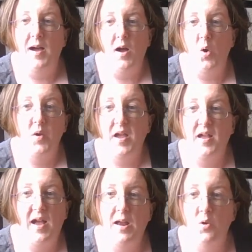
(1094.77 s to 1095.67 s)

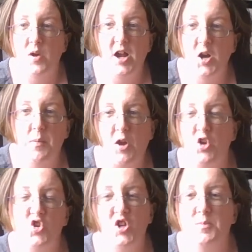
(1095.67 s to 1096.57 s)
Okay, I don't care about
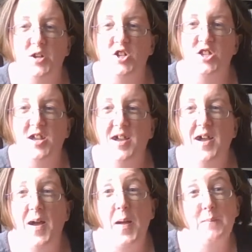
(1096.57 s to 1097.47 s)
YouTubers.
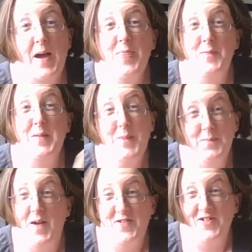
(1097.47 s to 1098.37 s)
And by the way, my
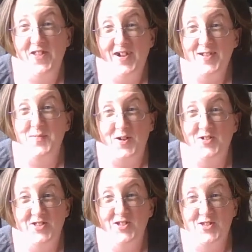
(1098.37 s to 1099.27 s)
mother-in-law is
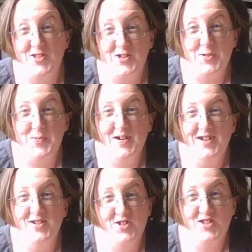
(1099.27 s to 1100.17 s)
watching this too,
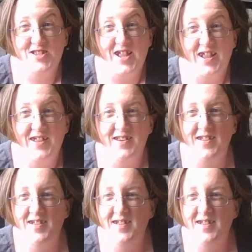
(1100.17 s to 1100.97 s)
just saying.